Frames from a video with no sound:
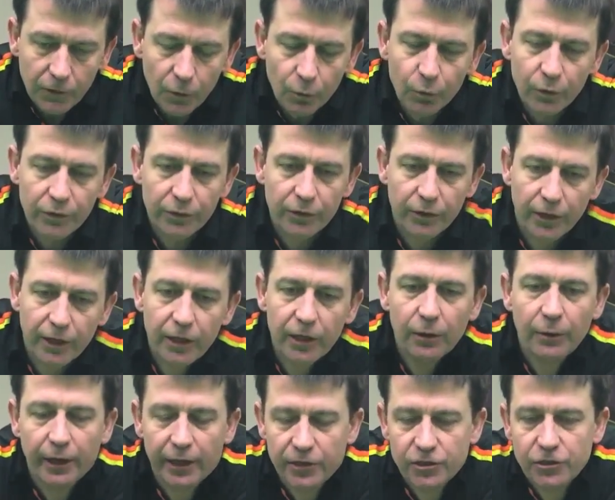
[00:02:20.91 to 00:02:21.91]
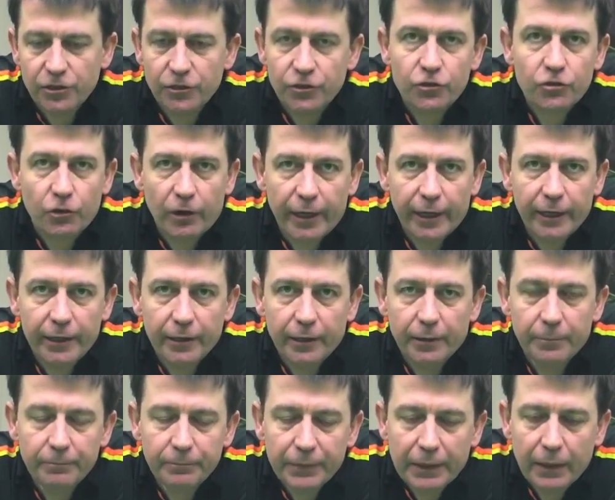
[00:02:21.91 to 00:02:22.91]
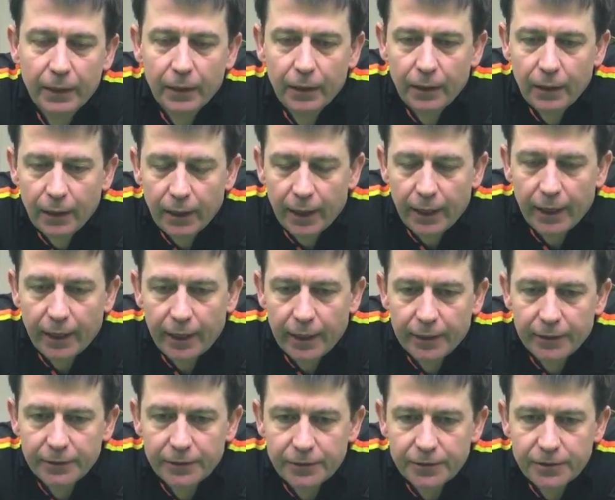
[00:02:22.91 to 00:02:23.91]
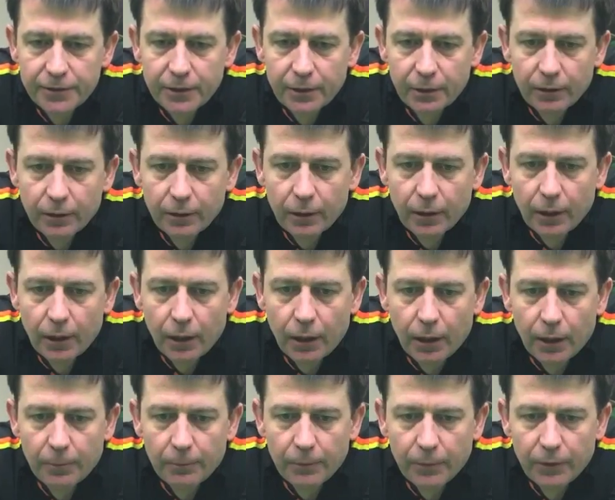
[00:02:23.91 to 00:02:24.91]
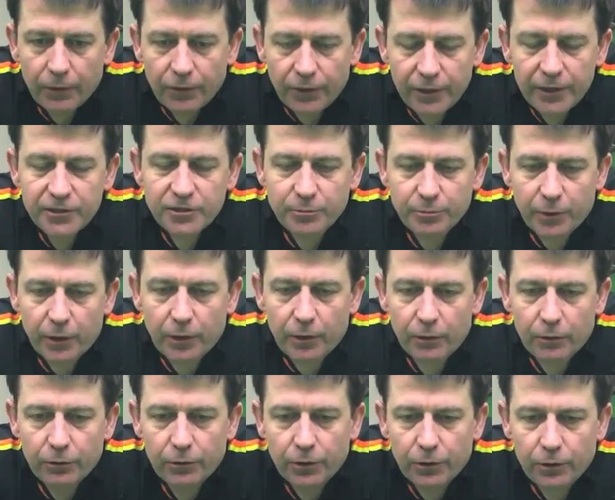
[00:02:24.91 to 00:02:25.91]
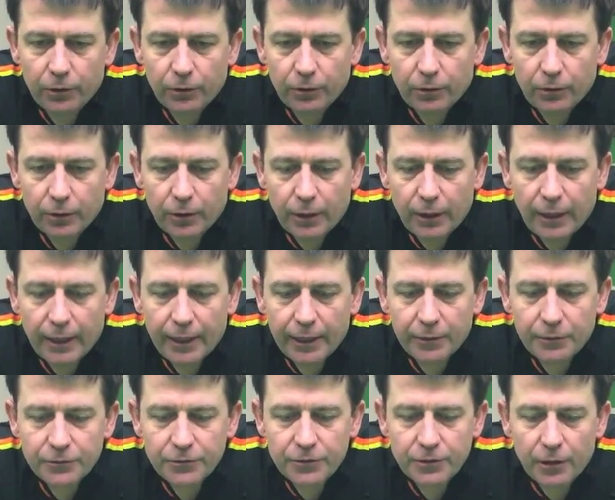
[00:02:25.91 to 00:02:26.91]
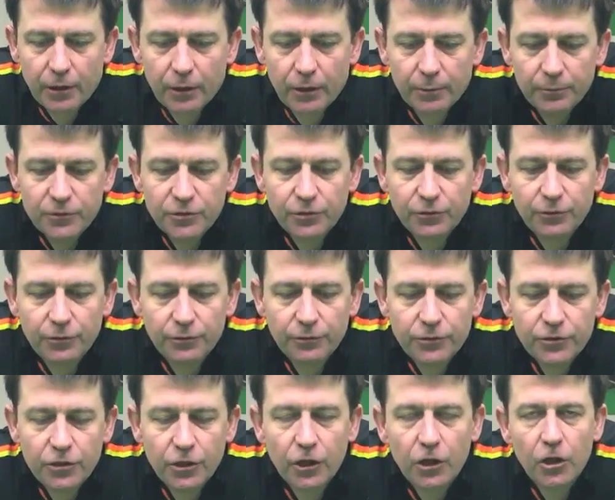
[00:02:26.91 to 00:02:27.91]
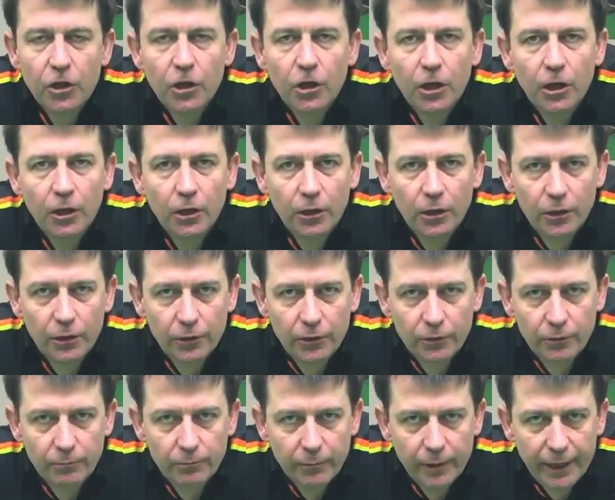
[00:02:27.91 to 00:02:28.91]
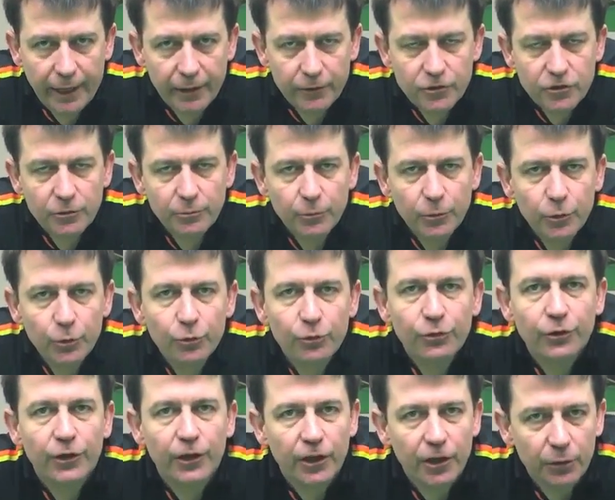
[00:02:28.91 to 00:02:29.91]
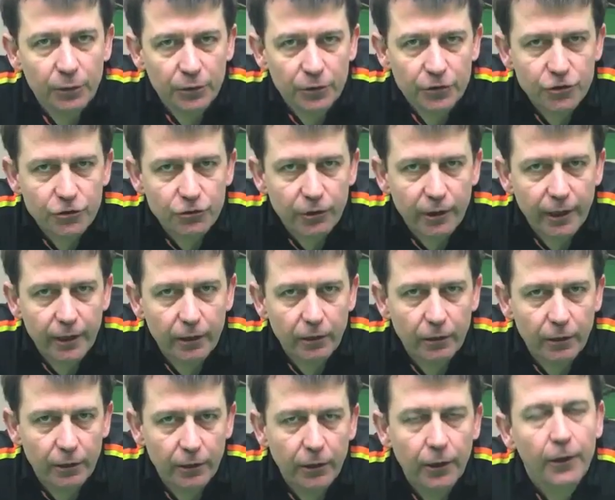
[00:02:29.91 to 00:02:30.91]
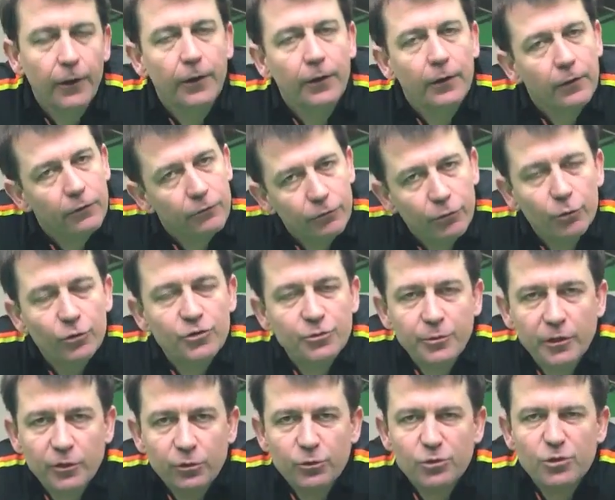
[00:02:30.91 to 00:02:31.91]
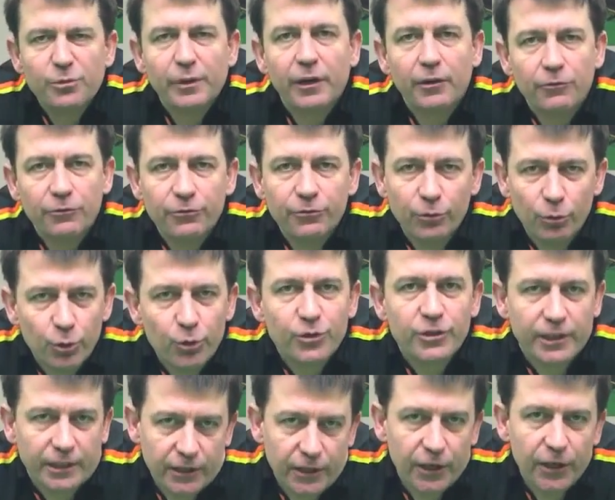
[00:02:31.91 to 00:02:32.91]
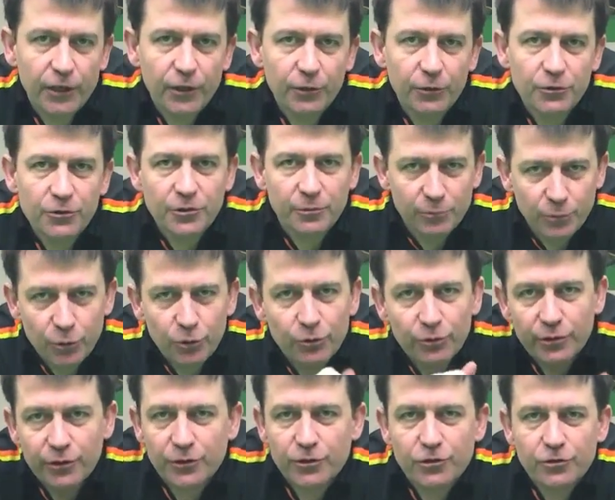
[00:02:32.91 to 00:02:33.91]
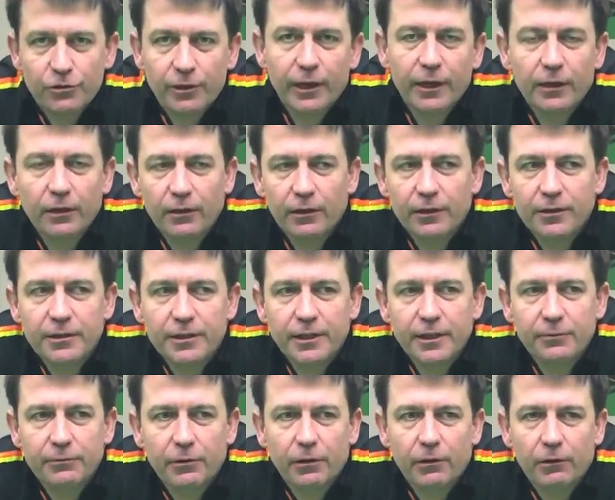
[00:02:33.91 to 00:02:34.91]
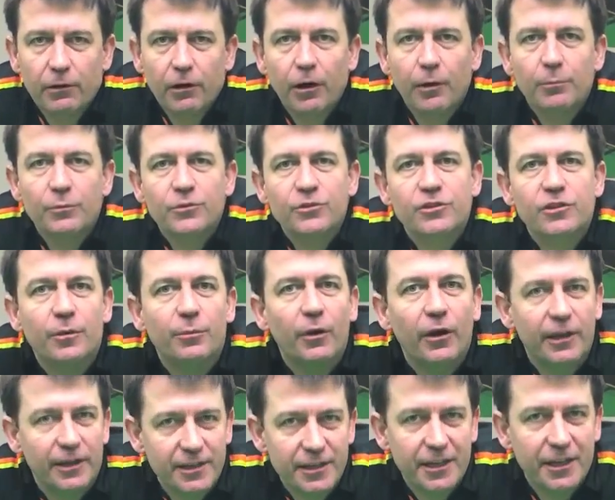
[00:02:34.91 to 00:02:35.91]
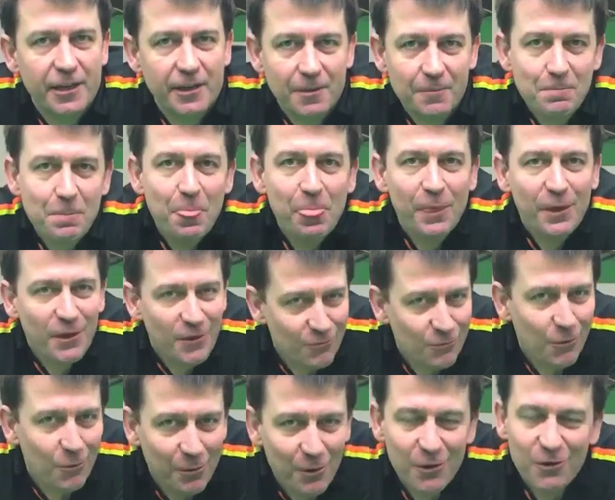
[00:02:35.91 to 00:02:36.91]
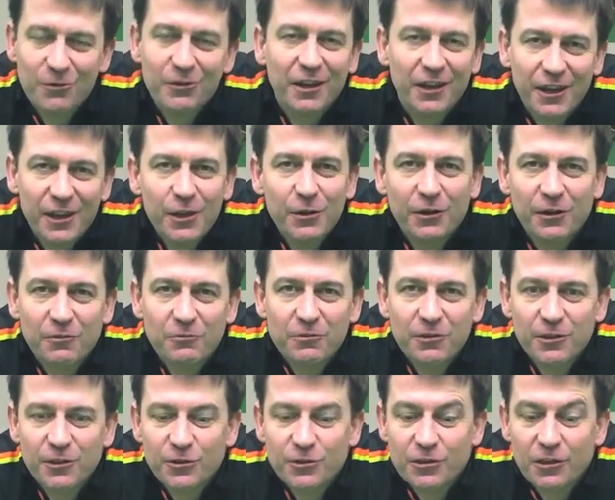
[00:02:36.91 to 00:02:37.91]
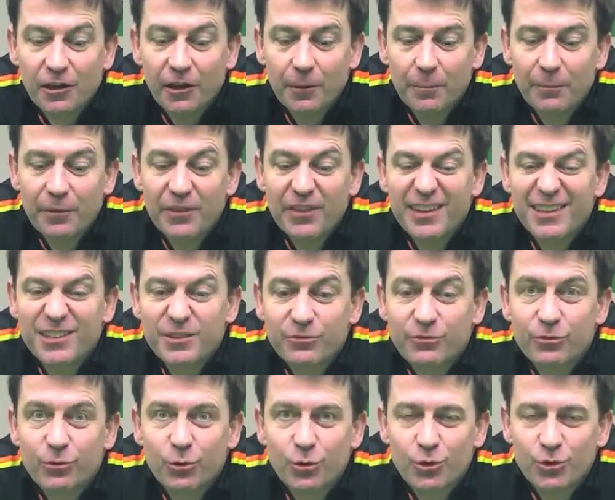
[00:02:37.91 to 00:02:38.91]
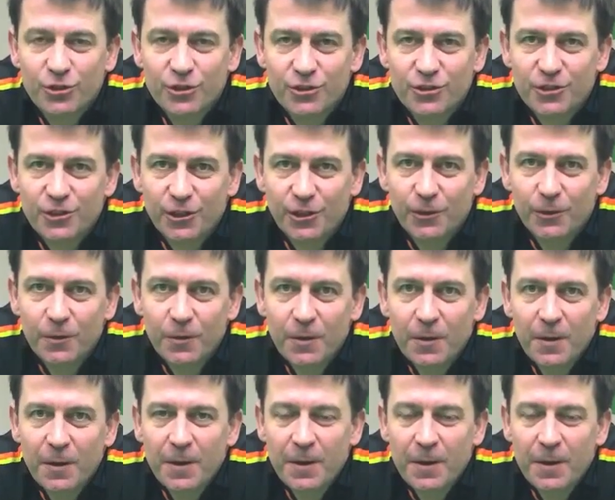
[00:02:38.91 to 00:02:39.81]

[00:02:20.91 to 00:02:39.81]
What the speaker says: with the cue action trainer. And this mode allows the arm to learn how to move the cue in a straight line. Force mode was about forcing the cue to move in a straight line to give our arm some idea of what perfect cueing feels like, but this forces you